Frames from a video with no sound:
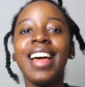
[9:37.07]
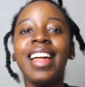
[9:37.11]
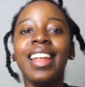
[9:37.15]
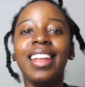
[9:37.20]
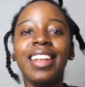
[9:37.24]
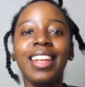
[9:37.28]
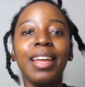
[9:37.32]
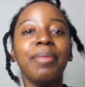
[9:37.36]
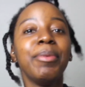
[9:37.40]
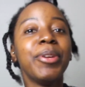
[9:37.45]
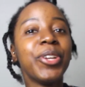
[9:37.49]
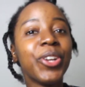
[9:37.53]

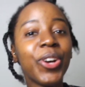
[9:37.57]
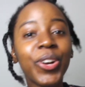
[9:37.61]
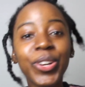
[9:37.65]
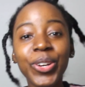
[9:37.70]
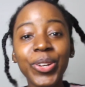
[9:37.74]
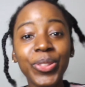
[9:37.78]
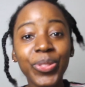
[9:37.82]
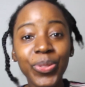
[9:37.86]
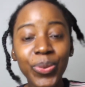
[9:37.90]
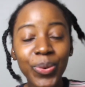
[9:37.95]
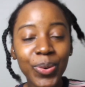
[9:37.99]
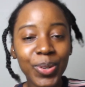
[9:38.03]
Let me know your
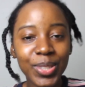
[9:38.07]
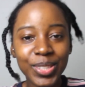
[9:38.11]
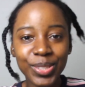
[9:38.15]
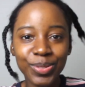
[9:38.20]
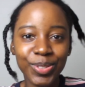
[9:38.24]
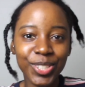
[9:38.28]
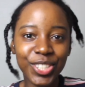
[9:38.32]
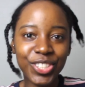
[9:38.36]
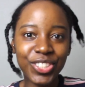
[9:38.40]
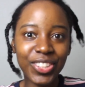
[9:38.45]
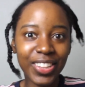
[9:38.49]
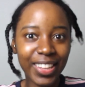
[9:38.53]
thoughts,
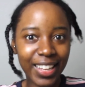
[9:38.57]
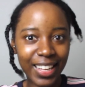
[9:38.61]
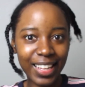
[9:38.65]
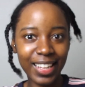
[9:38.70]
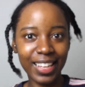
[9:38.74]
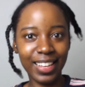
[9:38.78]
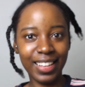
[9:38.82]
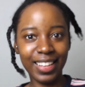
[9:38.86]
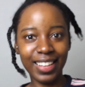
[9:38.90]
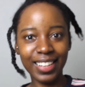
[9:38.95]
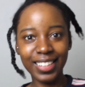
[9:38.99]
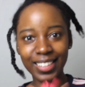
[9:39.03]
what you
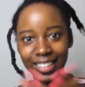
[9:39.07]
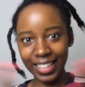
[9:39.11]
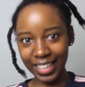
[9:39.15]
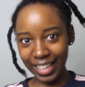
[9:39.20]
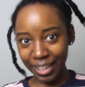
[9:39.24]
think.